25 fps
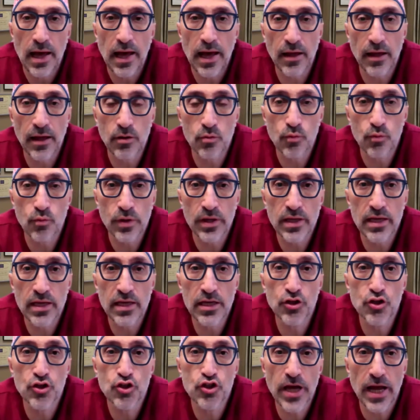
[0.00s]
and we
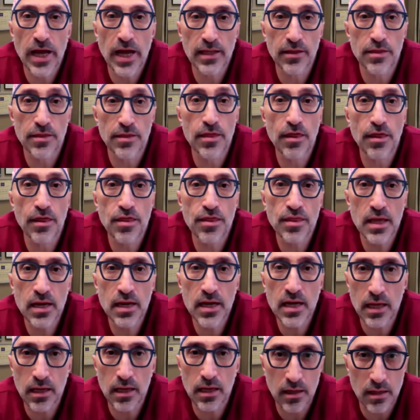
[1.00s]
inject the
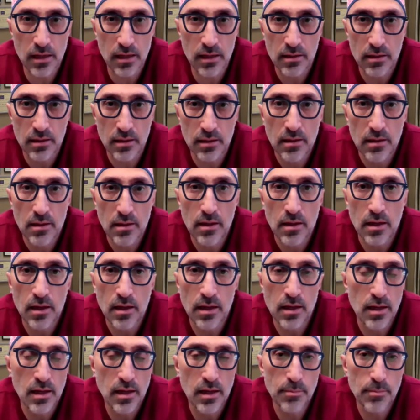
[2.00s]
thinning
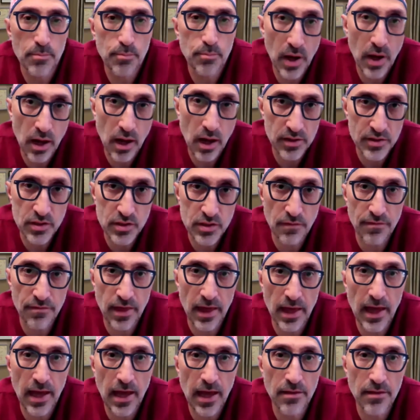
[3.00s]
uh, parts of the
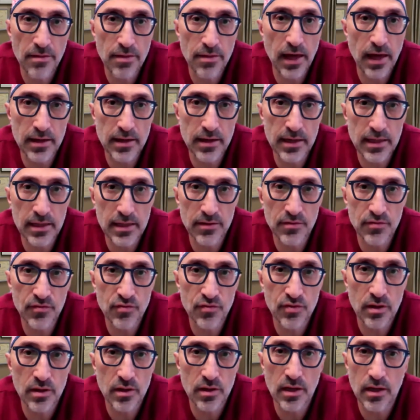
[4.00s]
hair that need
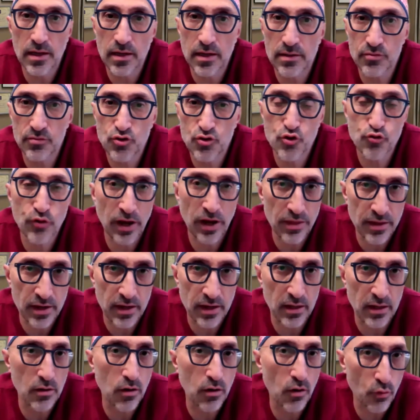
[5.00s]
uh,
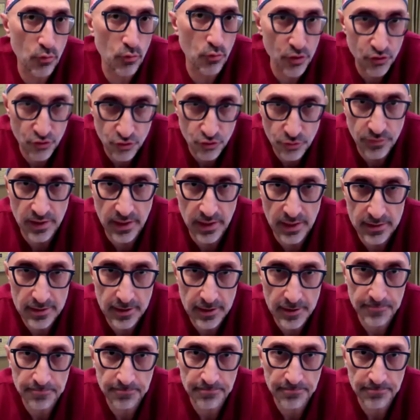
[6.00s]
strengthening or rejuvenating.